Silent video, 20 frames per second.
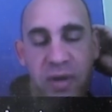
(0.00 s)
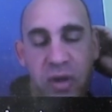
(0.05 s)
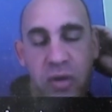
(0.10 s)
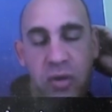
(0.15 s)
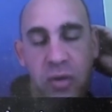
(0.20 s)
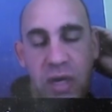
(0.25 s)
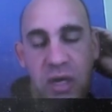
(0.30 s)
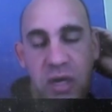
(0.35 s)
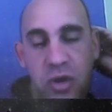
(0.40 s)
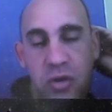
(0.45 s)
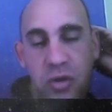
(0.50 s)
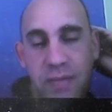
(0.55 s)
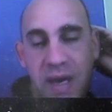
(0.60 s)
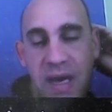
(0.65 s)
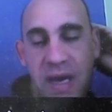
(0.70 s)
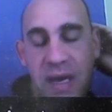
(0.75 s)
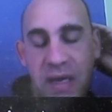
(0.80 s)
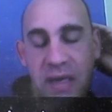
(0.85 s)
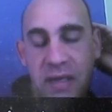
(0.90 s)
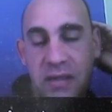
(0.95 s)
revenue and
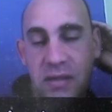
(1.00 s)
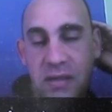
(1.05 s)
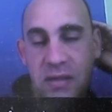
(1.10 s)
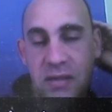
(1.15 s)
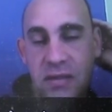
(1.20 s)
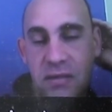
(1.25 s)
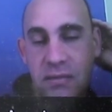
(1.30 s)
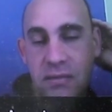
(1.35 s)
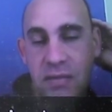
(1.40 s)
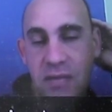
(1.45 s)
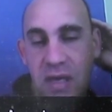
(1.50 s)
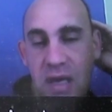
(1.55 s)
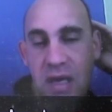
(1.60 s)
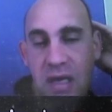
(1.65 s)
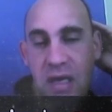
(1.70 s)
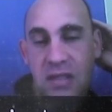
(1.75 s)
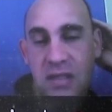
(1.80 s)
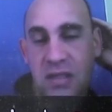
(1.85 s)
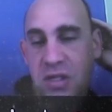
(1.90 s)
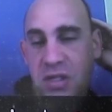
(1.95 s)
new markets,
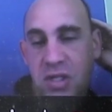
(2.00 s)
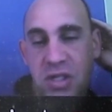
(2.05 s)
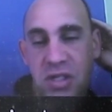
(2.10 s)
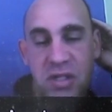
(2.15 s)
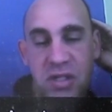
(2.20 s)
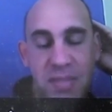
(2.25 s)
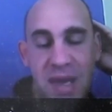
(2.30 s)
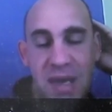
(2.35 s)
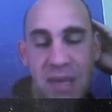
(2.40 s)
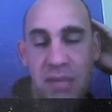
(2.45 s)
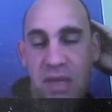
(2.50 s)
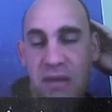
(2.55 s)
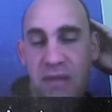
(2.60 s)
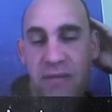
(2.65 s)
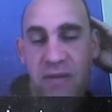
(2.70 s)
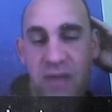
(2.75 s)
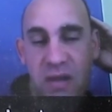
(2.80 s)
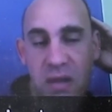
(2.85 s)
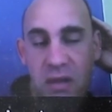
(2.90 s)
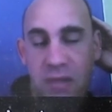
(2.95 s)
such as
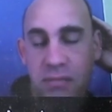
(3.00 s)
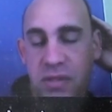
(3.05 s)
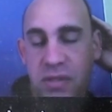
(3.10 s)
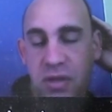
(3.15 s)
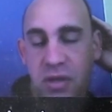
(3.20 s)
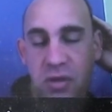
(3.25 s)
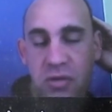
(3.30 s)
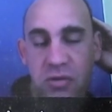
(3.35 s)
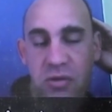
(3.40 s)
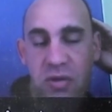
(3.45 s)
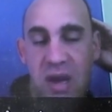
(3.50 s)
maybe Philips,